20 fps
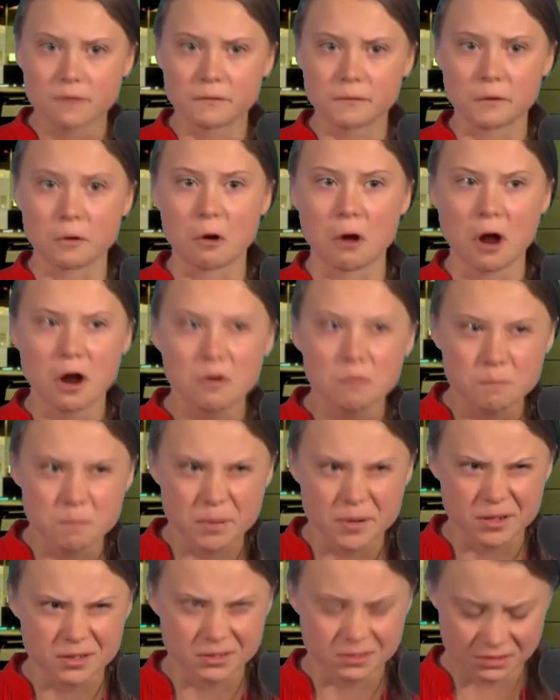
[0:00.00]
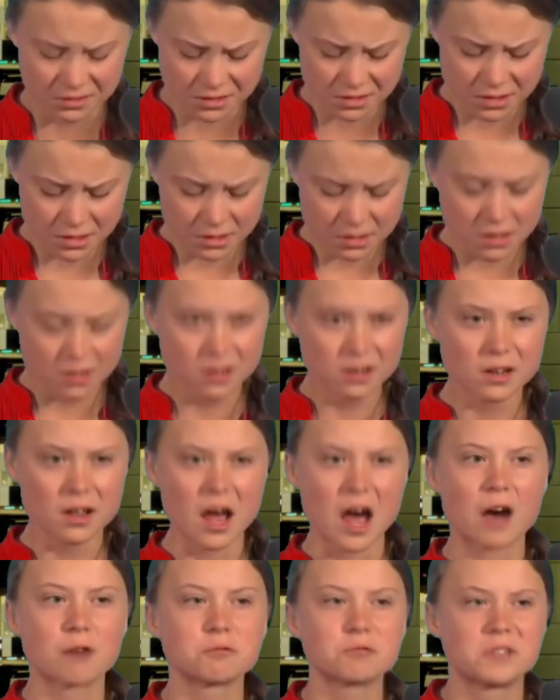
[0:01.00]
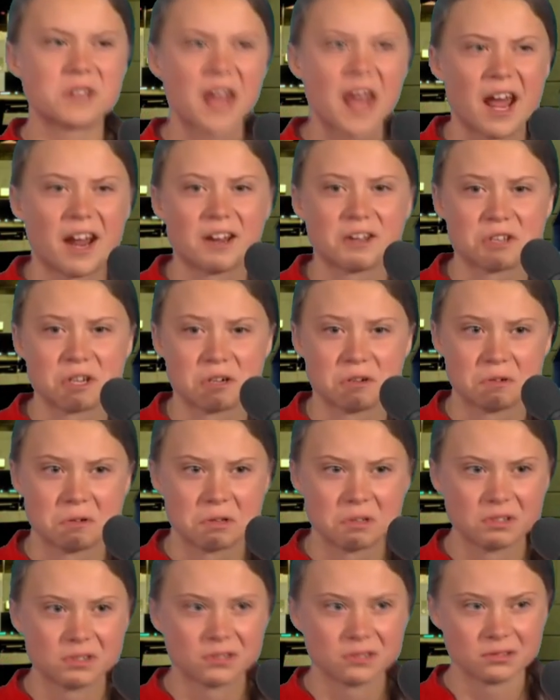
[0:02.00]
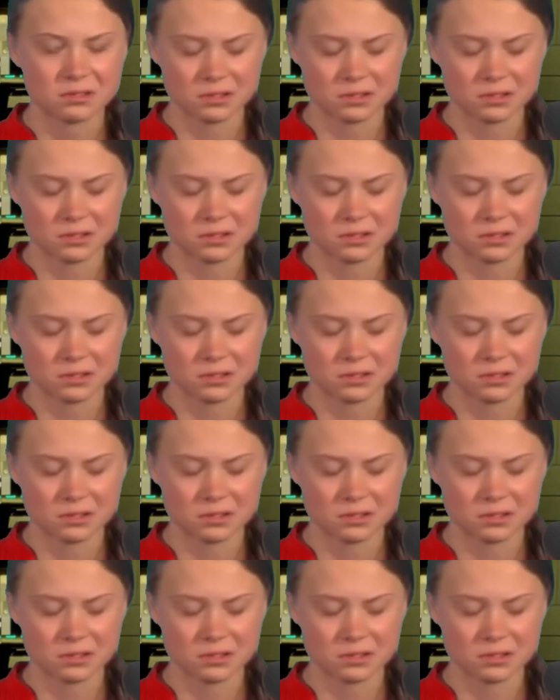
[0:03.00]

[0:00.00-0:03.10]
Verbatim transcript: for hope. How dare you?